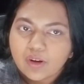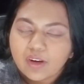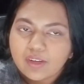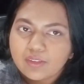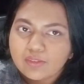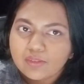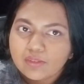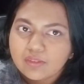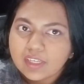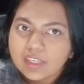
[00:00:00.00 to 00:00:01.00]
are
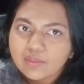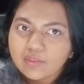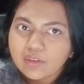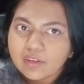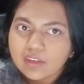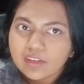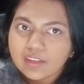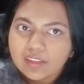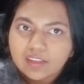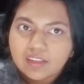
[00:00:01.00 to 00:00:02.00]
you here for
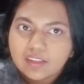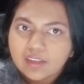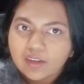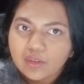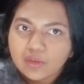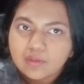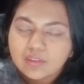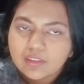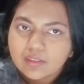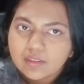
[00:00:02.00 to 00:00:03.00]

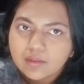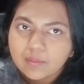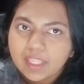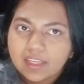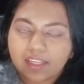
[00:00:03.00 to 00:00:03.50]
the bank?